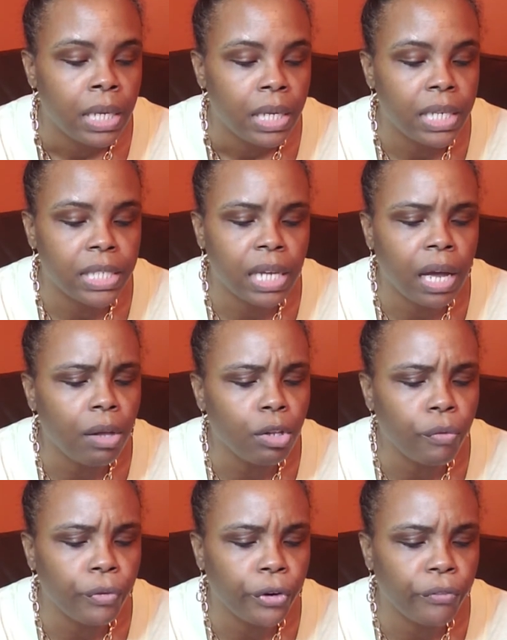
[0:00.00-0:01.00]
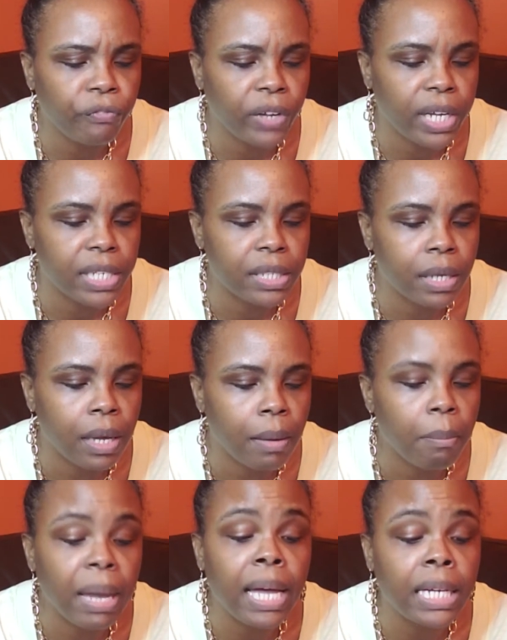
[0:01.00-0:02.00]
It's all over her face.
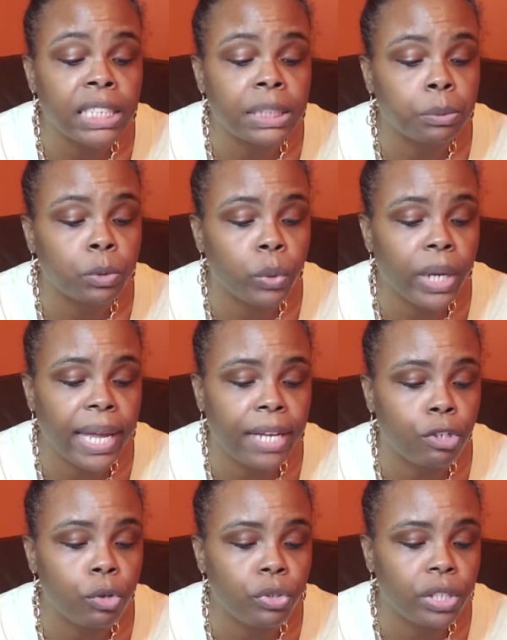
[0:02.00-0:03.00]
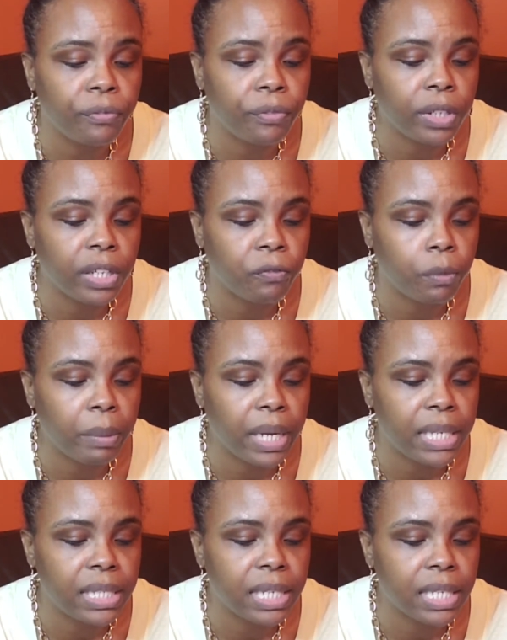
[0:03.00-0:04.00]
My husband would act no differently if a
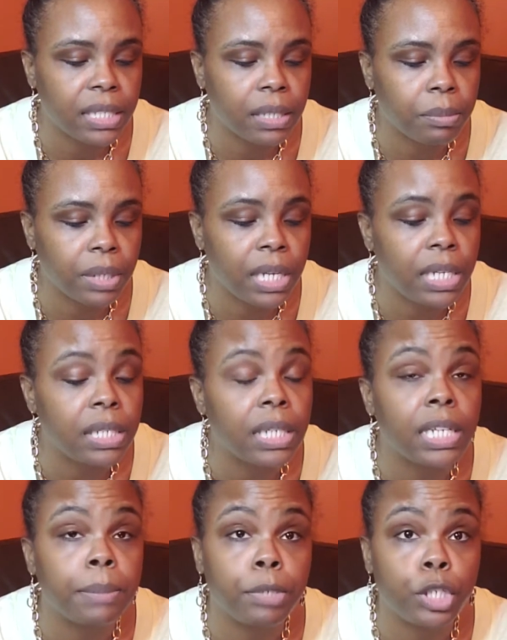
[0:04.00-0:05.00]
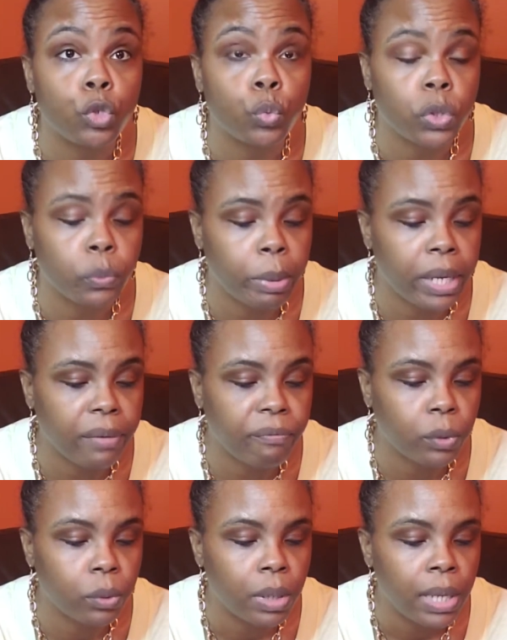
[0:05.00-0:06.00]
man said something he deemed
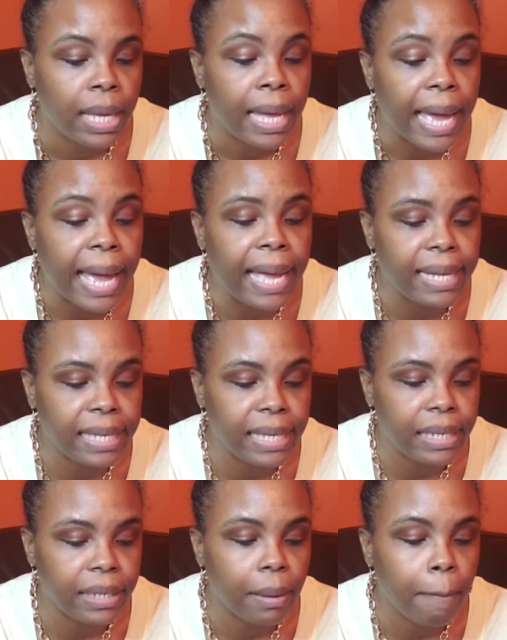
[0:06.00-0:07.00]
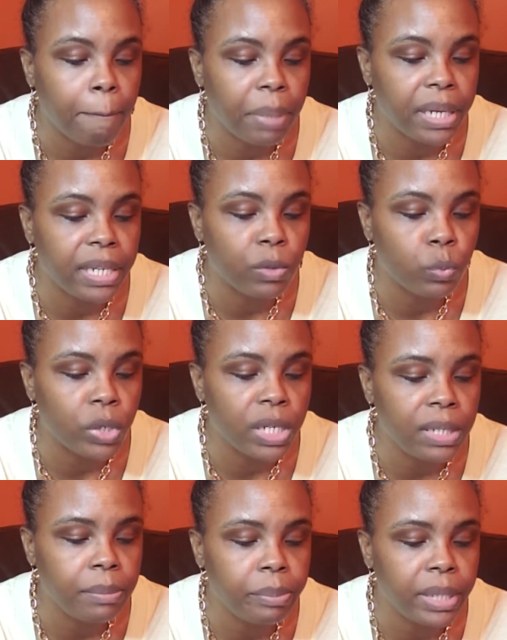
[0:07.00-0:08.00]
disrespectful. I get it, but it would
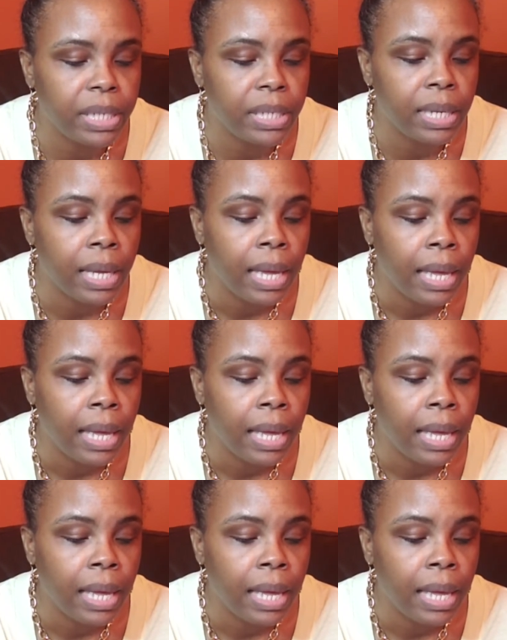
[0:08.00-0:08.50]
have been